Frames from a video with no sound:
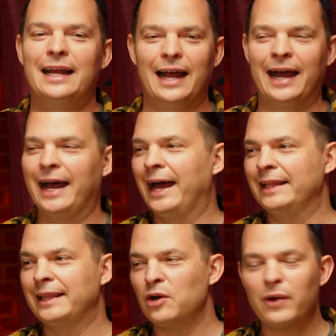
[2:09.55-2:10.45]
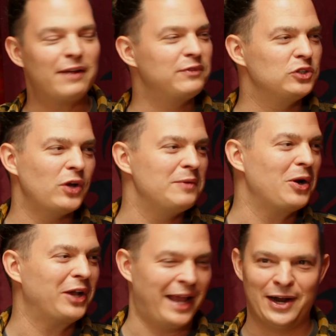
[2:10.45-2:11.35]
uh, they don't have the
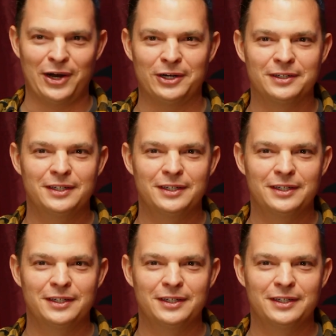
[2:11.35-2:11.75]
trademark hair